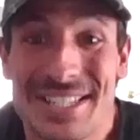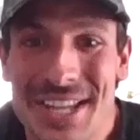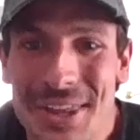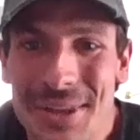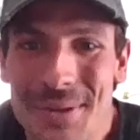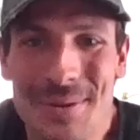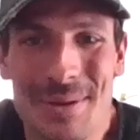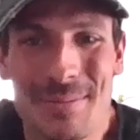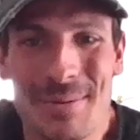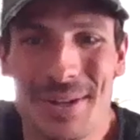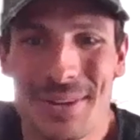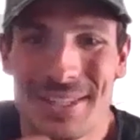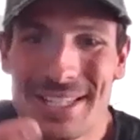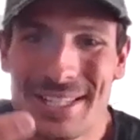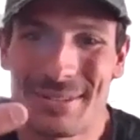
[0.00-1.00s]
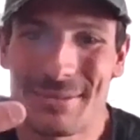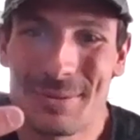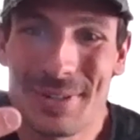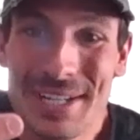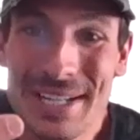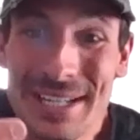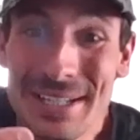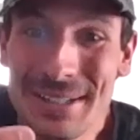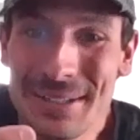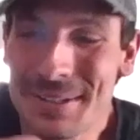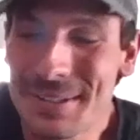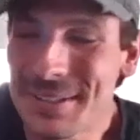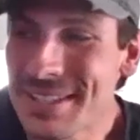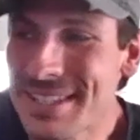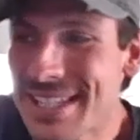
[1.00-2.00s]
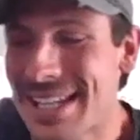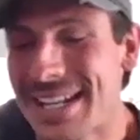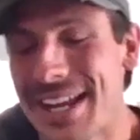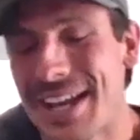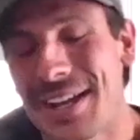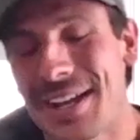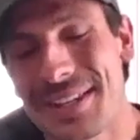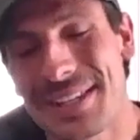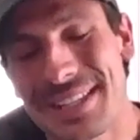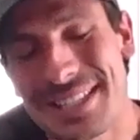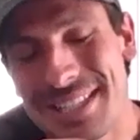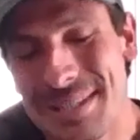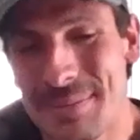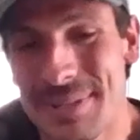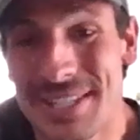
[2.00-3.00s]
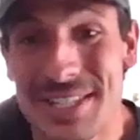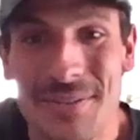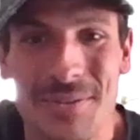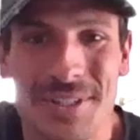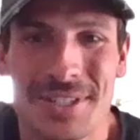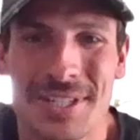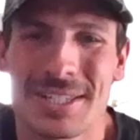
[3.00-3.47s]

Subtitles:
telling me about these reels and specifics.